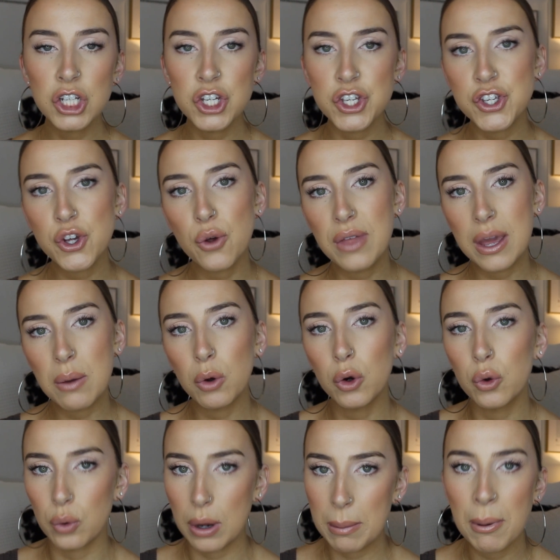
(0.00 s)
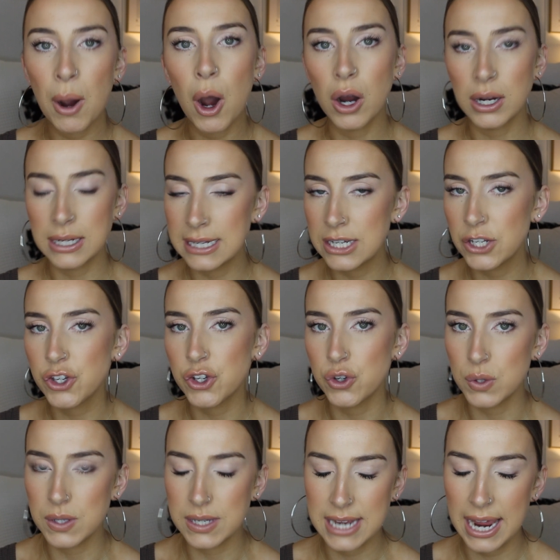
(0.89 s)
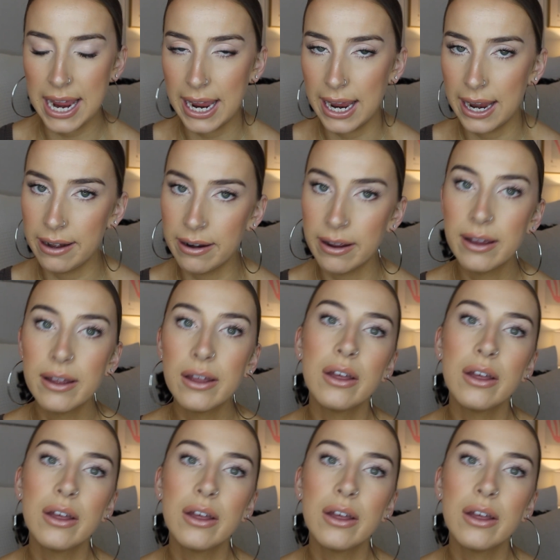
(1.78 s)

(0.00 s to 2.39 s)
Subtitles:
So they will grip on to the tan